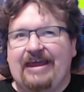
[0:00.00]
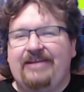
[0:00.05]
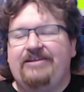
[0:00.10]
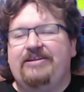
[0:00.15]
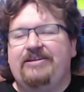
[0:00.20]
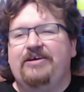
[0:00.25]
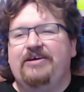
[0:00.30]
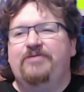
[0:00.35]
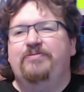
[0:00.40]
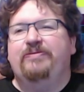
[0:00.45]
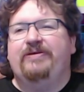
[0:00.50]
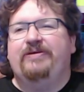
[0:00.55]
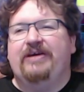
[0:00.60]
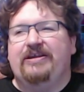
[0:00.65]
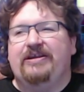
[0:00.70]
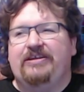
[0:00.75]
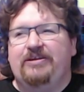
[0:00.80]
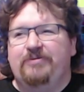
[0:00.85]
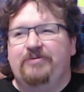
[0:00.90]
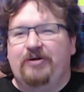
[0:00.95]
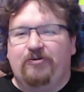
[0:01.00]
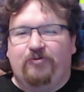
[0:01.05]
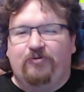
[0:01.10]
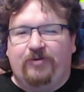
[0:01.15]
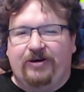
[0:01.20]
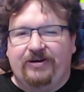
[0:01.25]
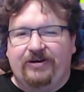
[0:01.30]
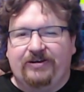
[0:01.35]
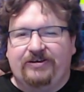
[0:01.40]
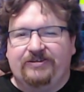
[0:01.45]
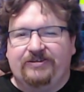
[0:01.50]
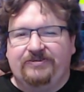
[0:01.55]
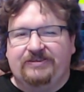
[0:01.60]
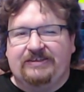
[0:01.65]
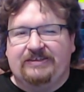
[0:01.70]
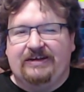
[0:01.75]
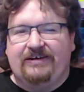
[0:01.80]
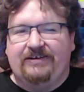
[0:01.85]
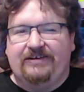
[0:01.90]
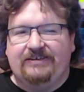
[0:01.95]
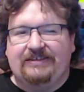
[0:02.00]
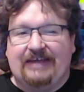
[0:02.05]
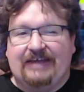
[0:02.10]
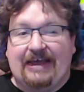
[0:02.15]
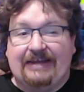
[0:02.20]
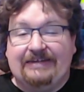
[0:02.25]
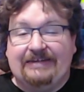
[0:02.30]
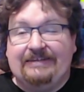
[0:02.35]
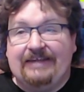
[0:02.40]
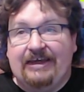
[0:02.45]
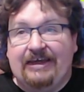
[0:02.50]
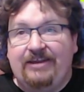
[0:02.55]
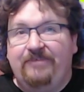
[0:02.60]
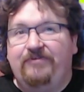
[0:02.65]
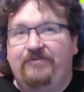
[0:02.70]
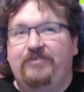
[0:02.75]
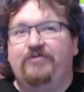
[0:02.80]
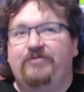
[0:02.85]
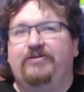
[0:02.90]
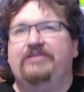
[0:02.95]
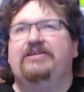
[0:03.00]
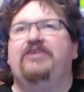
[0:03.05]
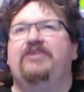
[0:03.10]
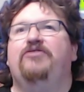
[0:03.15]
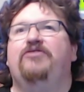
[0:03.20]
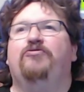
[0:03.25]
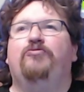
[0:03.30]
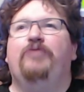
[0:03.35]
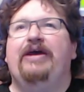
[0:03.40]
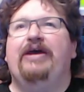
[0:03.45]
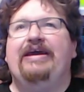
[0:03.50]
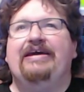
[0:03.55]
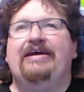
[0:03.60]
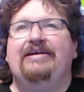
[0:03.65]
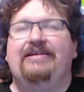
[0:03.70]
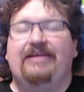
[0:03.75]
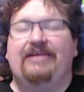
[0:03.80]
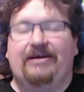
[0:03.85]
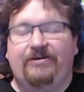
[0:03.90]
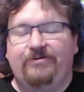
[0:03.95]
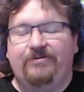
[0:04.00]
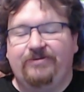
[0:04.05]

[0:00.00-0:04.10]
Get them at 1 or 2 stars, and then if you wanted to whale